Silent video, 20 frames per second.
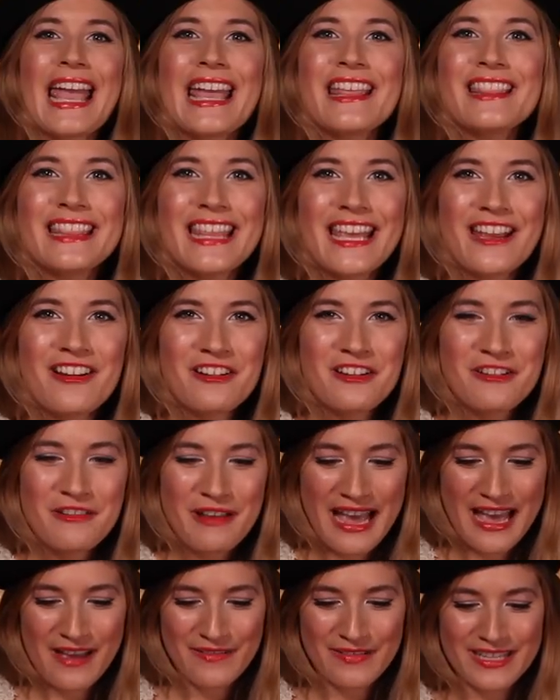And there you
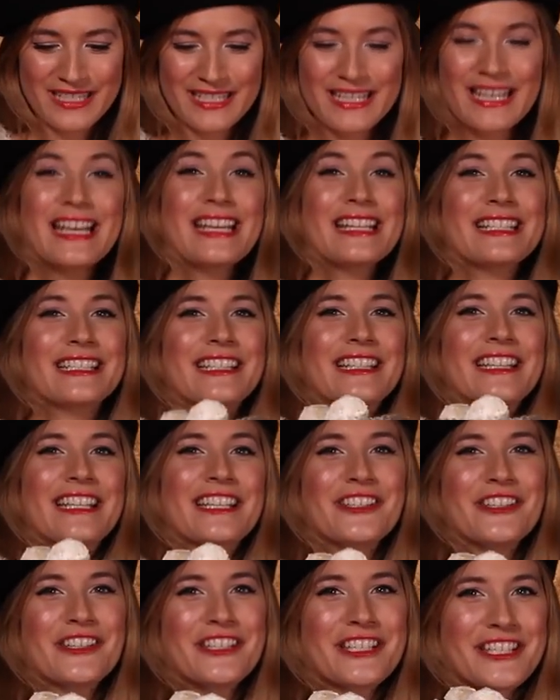have it,
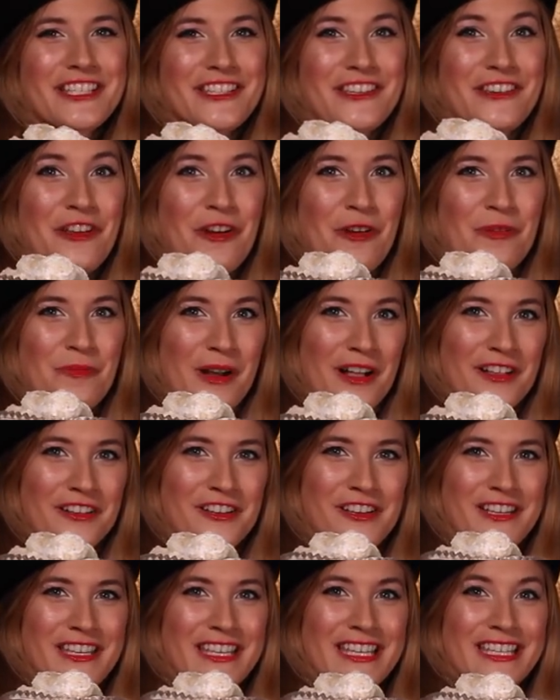delicious snowball
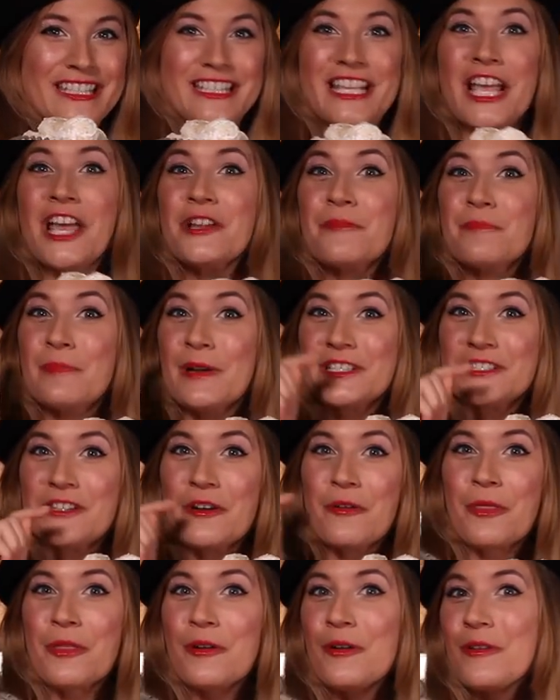cookies, but
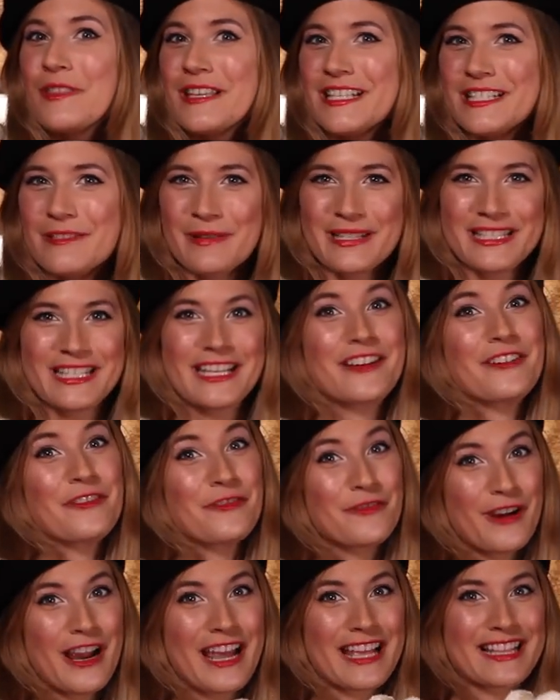don't throw these ones at your
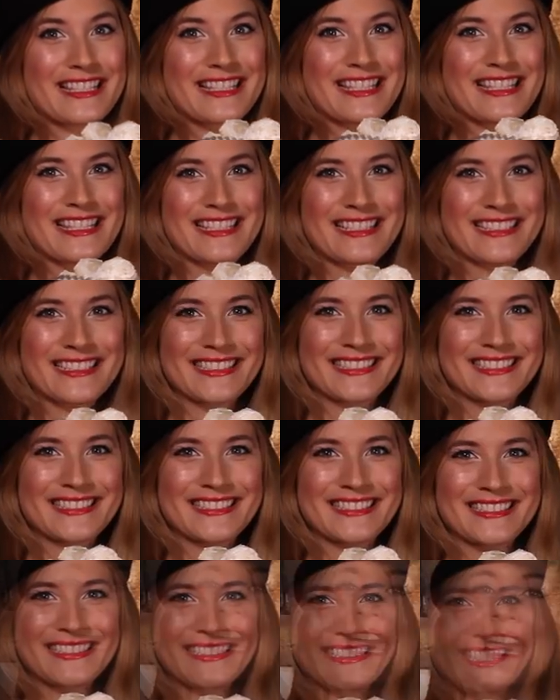friends.
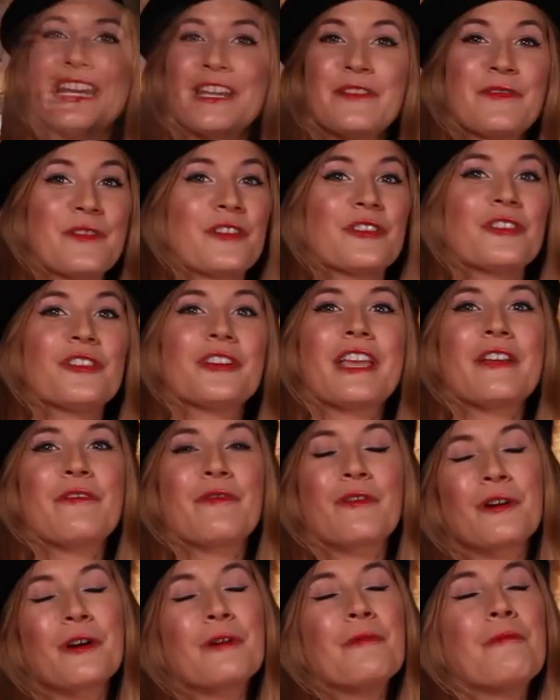And if you're looking
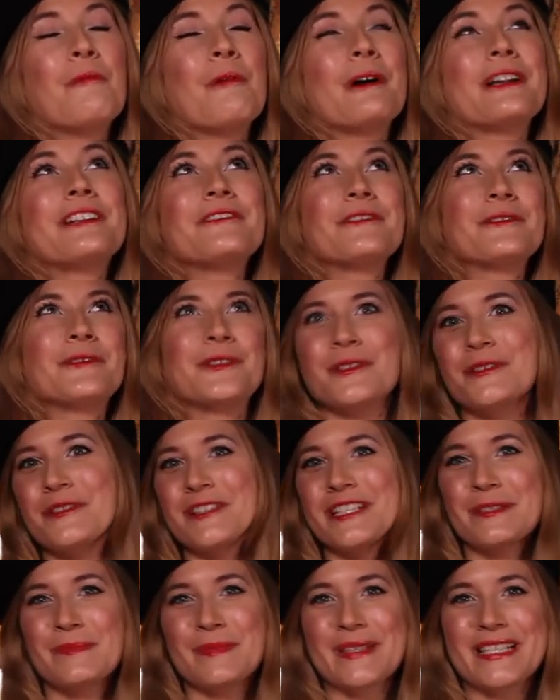for a wonderful
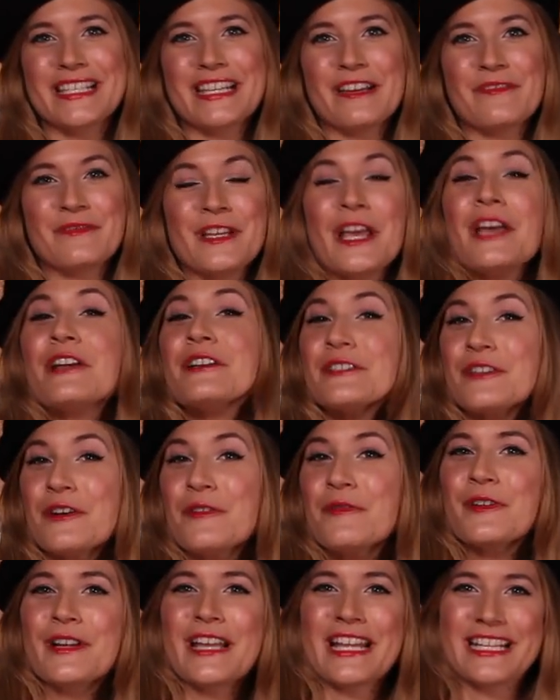Christmas gift,
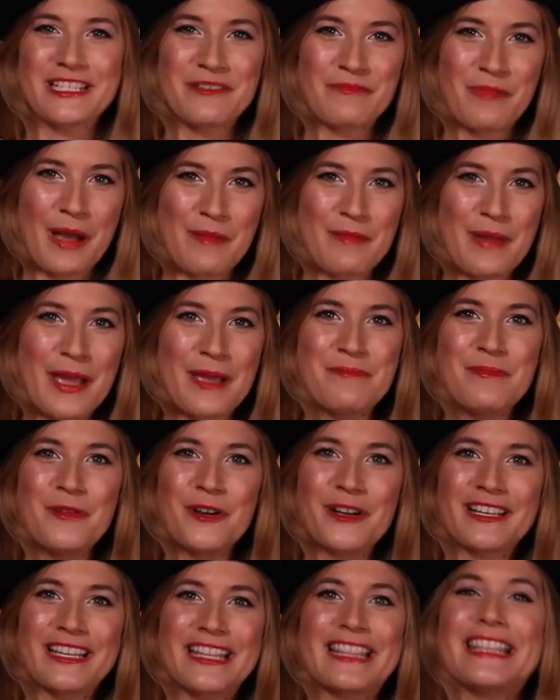don't forget to buy my
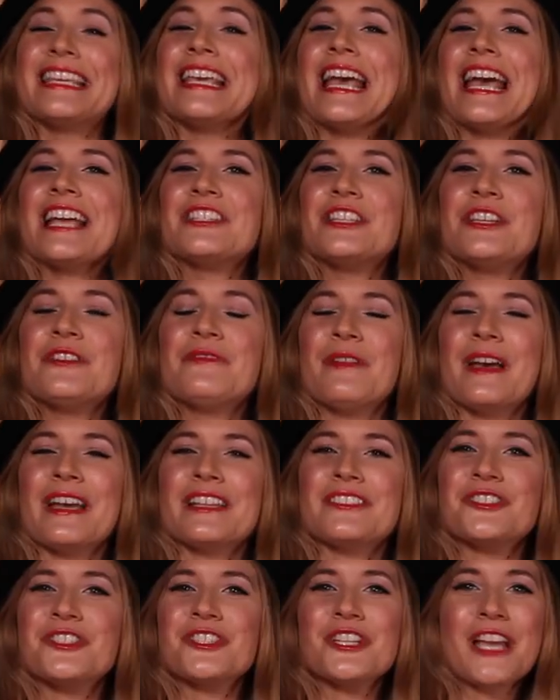book, The Edgy
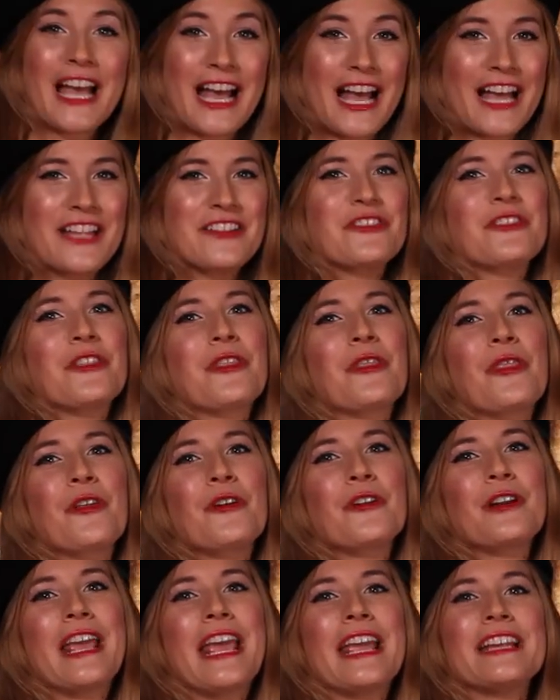Veg:
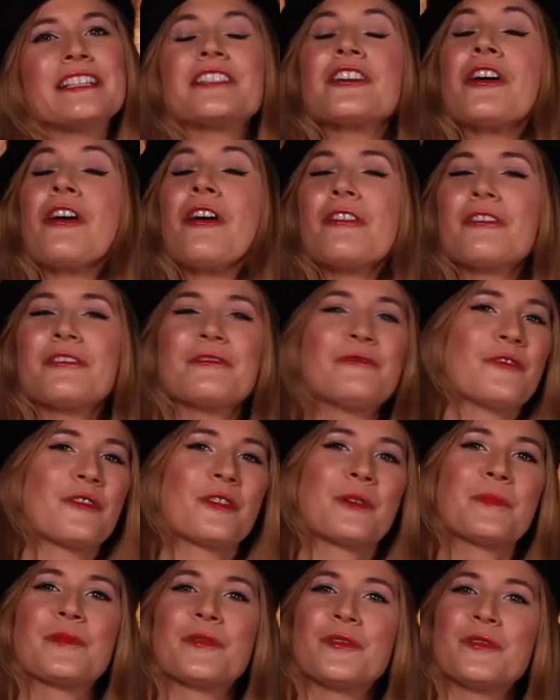138
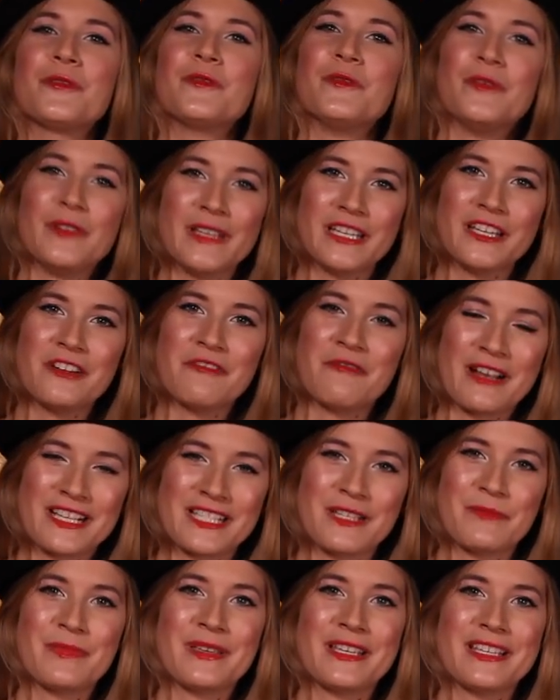Carnivore Approved Vegan
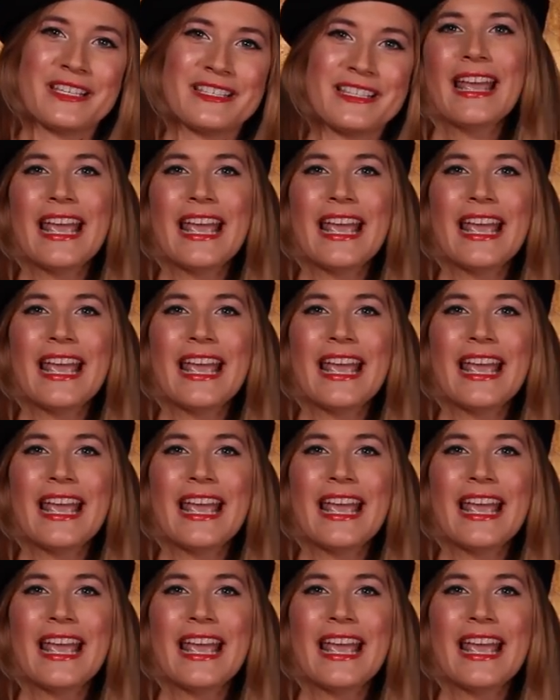Recipes.